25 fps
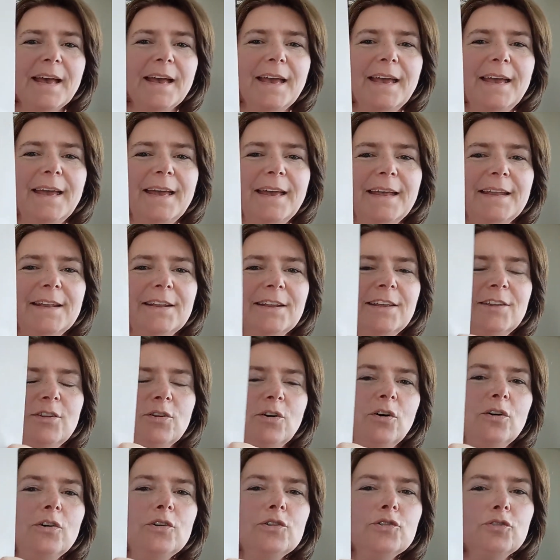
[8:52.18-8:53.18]
And
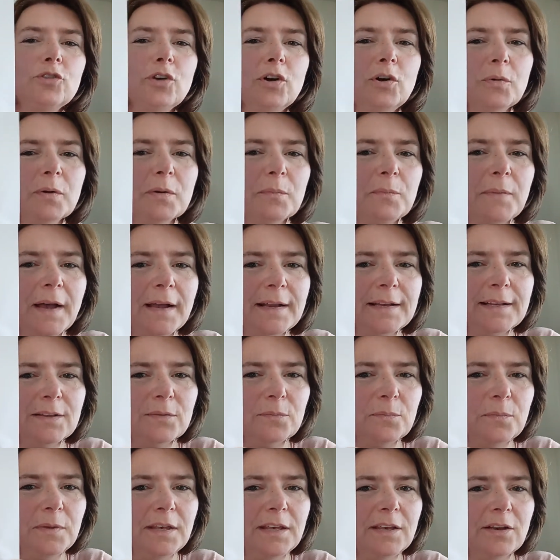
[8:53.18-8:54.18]
it also
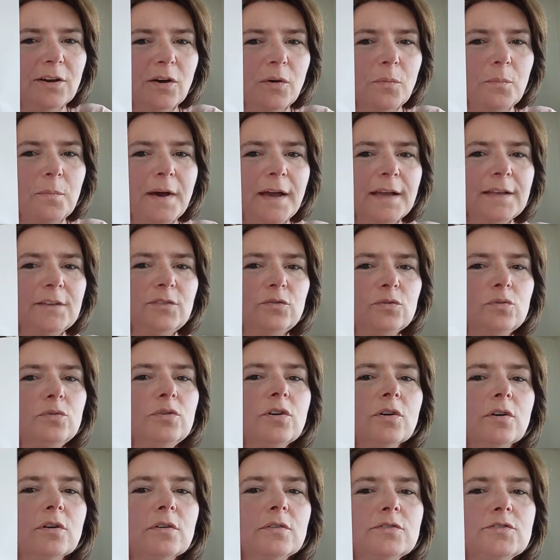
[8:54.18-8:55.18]
reminded me of my two
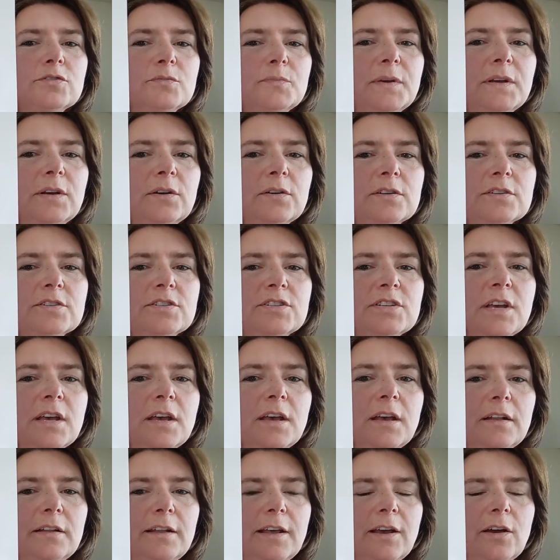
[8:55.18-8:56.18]
girls because
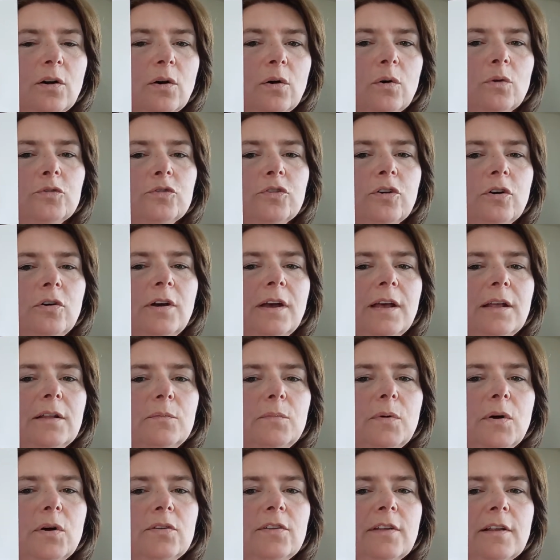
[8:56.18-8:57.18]
they also
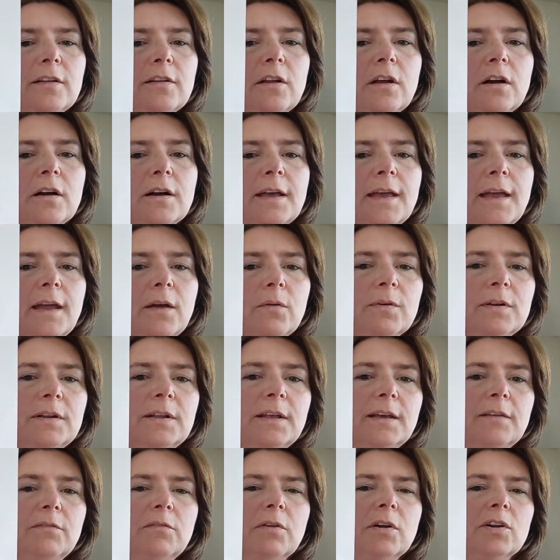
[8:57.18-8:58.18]
both had long hair when
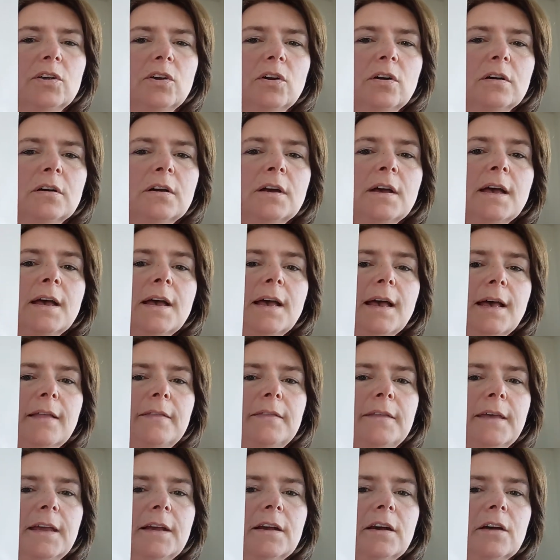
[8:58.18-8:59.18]
they were young,
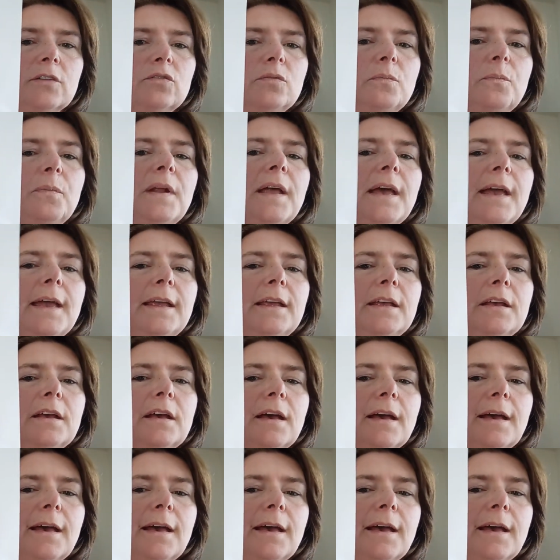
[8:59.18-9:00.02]
and they got to play